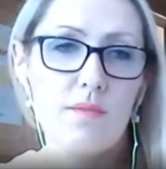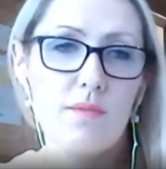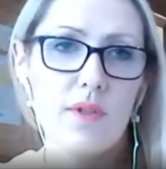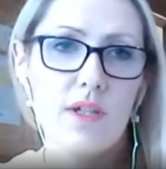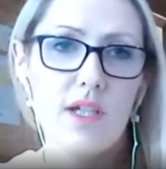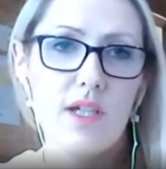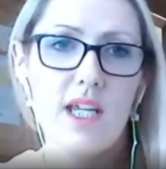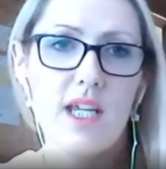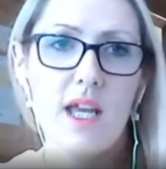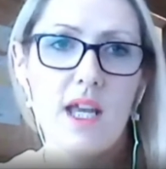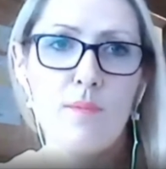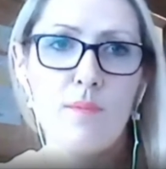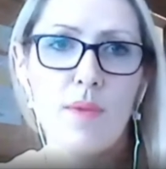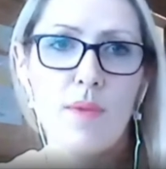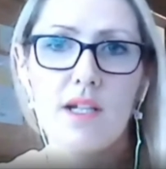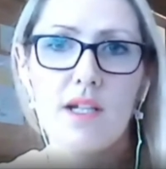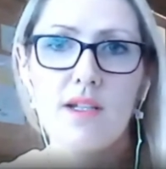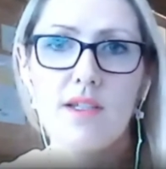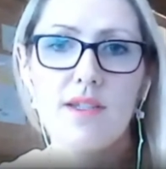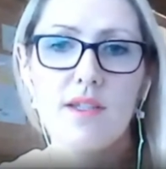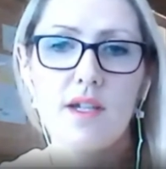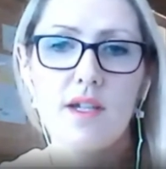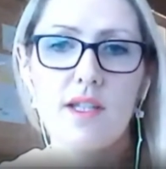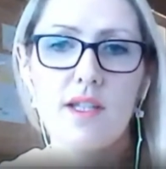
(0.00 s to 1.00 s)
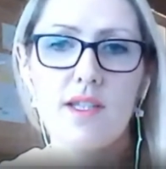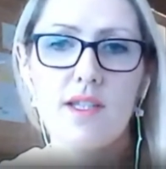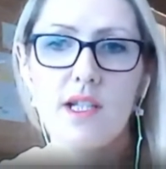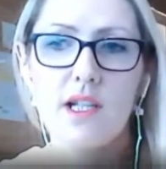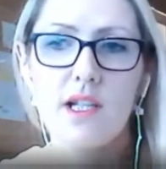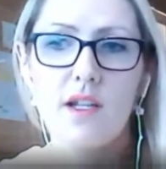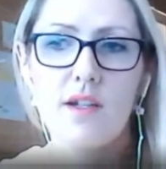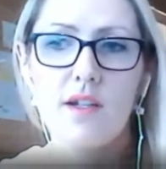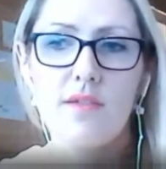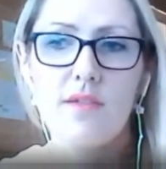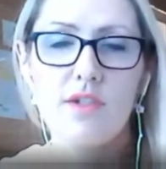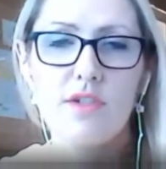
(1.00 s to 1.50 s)
again, back to science, did
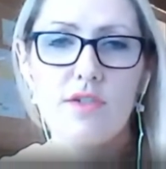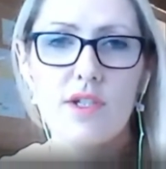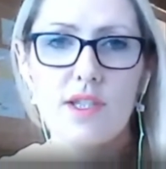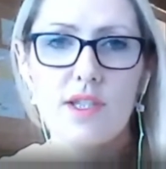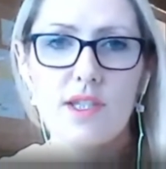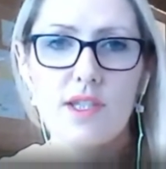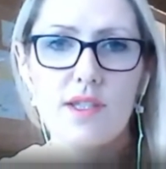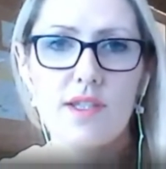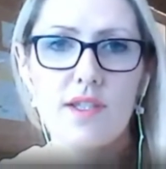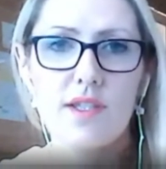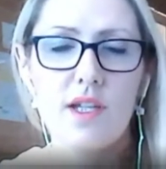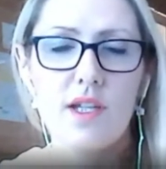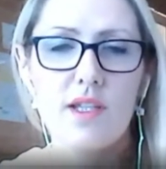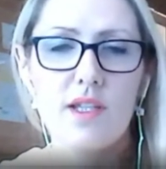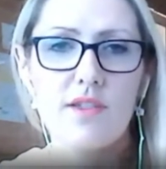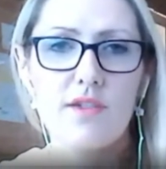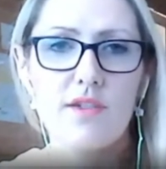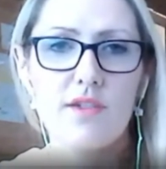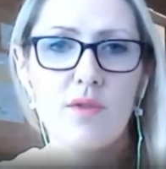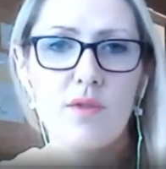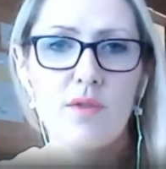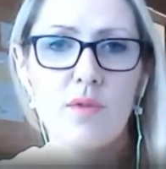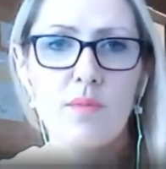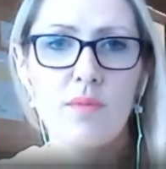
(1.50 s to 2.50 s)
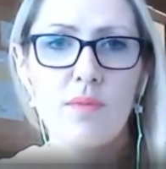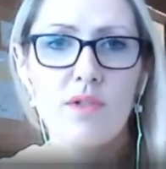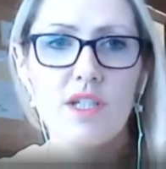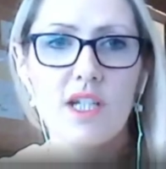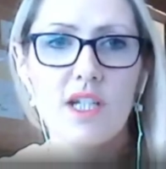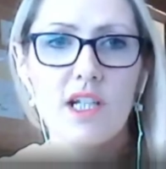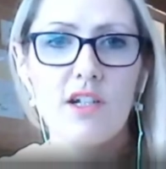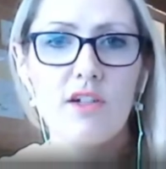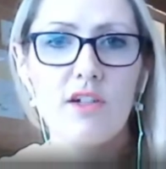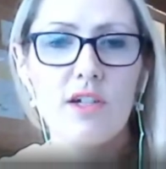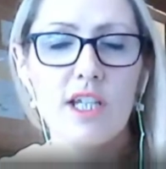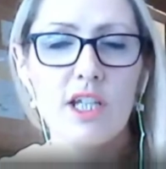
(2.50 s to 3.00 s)
a lot of interest in science, or they were
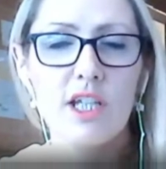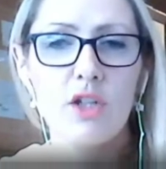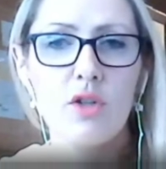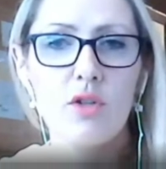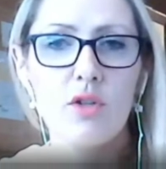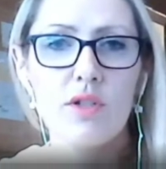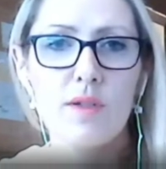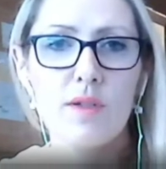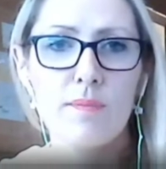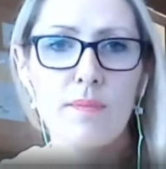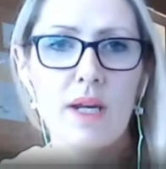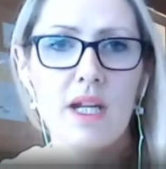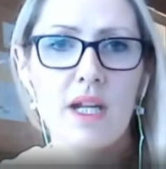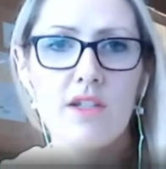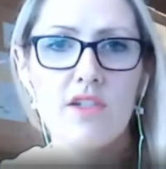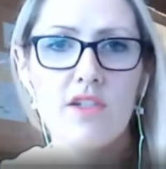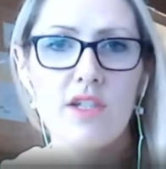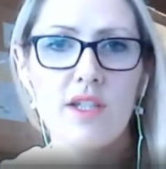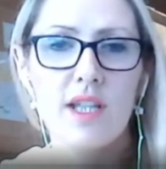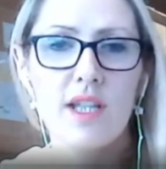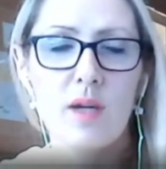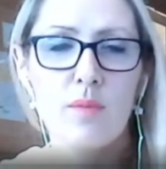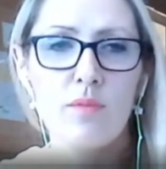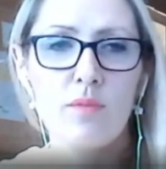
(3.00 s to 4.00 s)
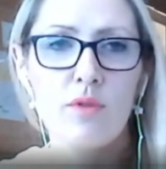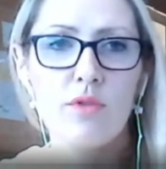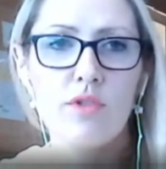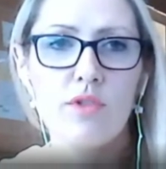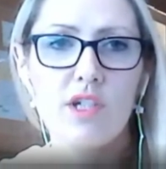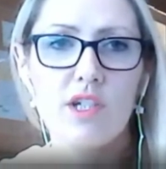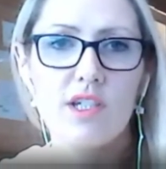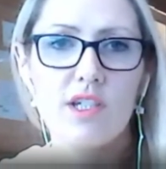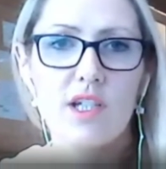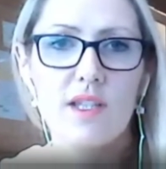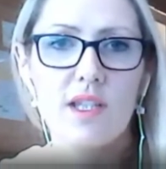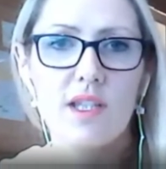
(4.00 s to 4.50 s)
particularly good at managing that
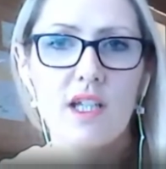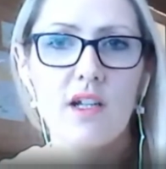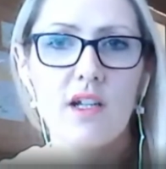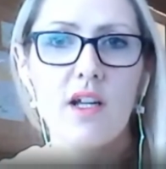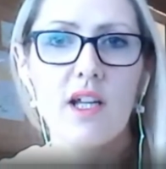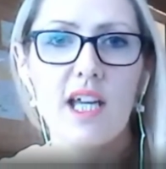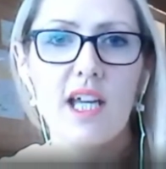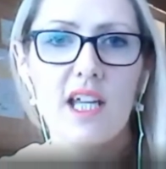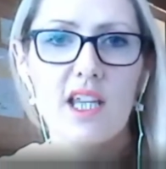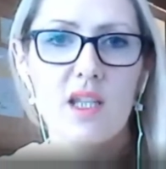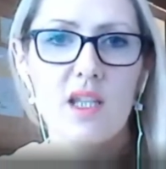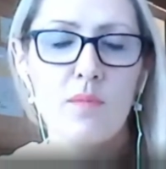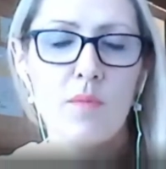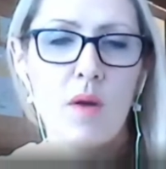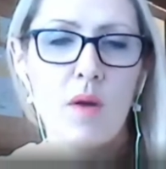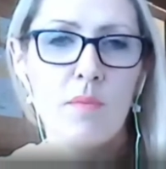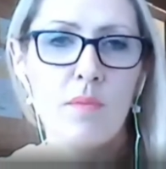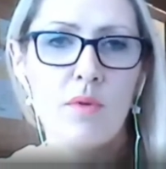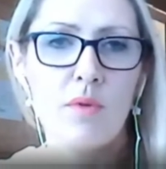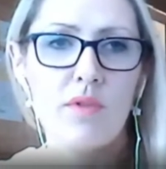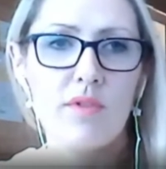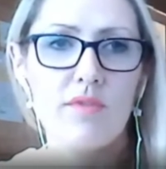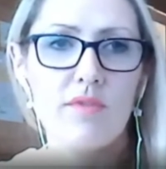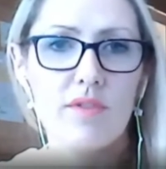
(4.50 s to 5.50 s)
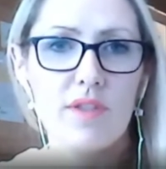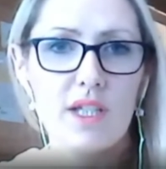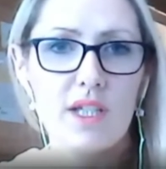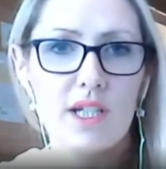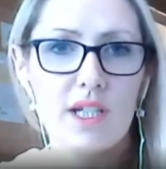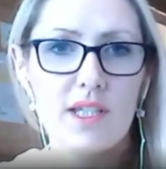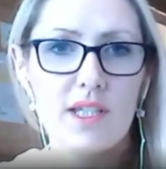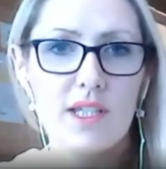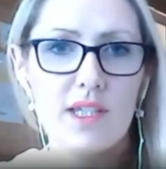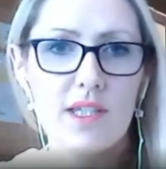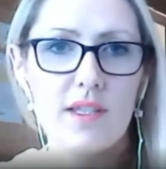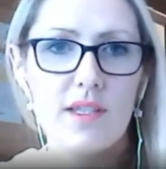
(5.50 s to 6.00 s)
project. I think I'll get them on board for
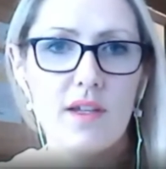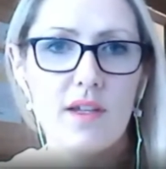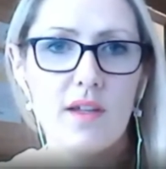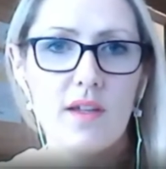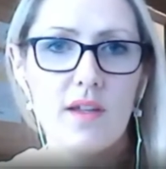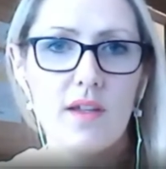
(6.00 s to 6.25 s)
this.